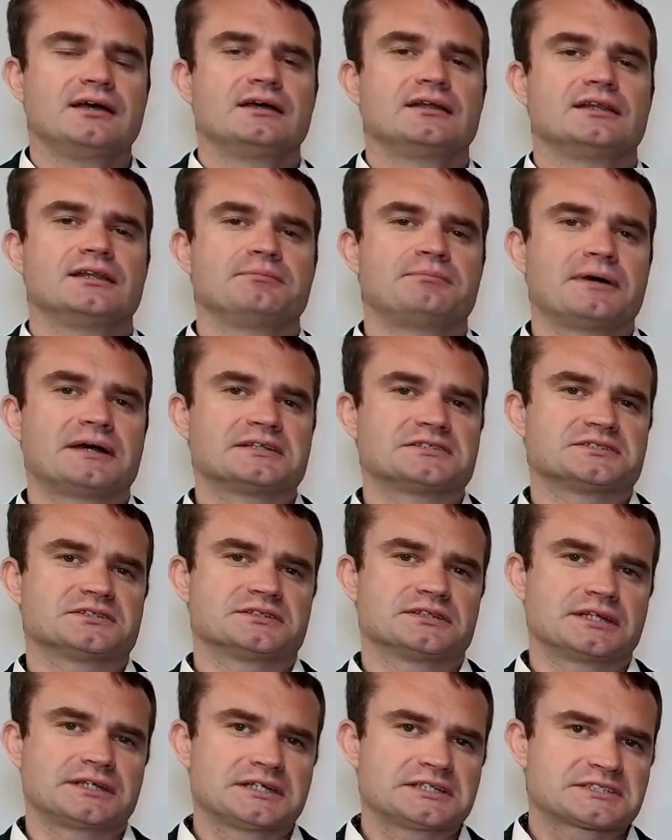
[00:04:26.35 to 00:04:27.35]
depends on
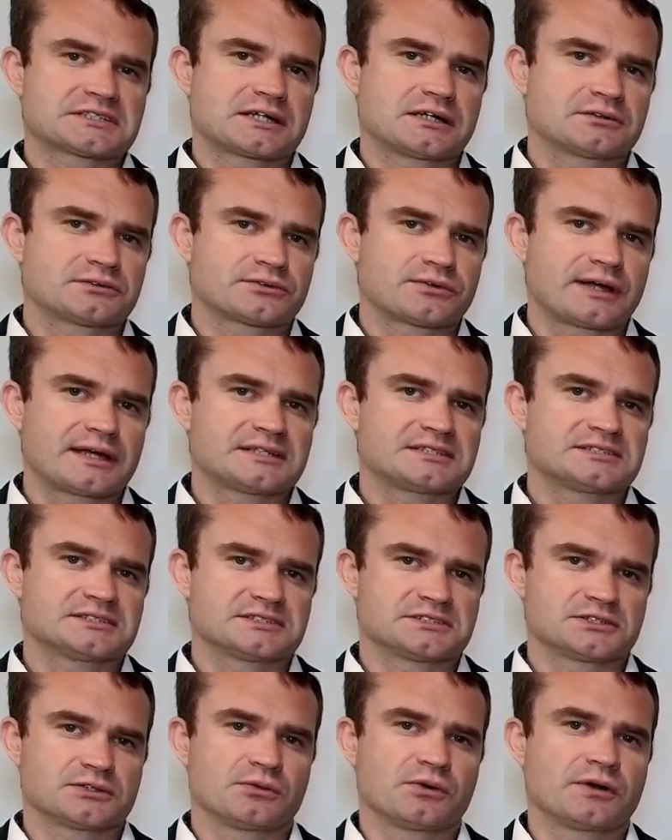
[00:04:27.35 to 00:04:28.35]
the discount rates and
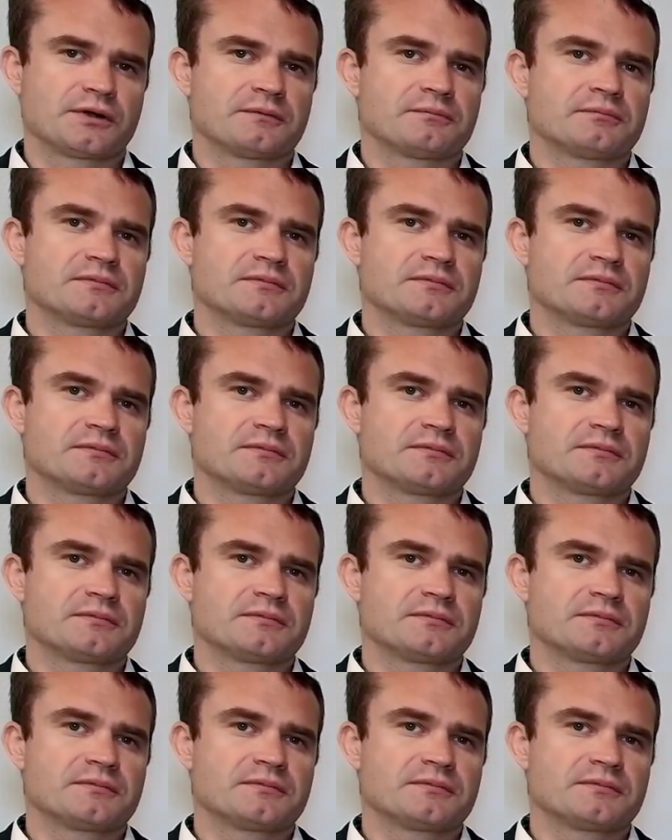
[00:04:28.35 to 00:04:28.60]
so on.